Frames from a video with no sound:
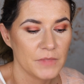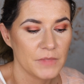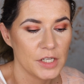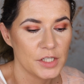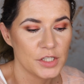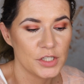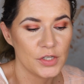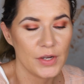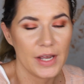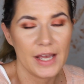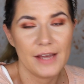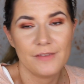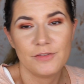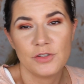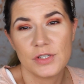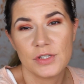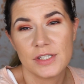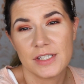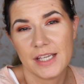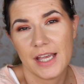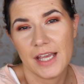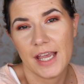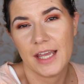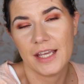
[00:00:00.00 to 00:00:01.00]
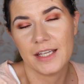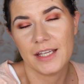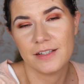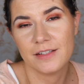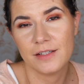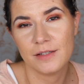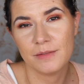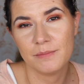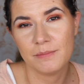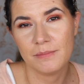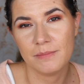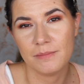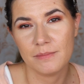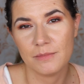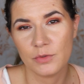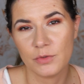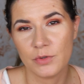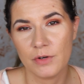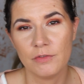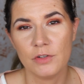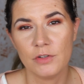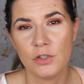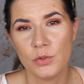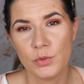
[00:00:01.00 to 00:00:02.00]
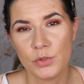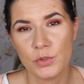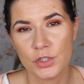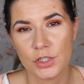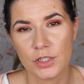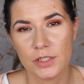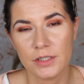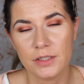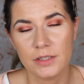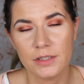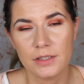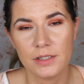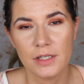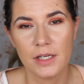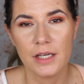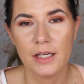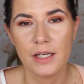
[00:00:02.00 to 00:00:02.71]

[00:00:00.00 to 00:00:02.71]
So I have to say the Revolution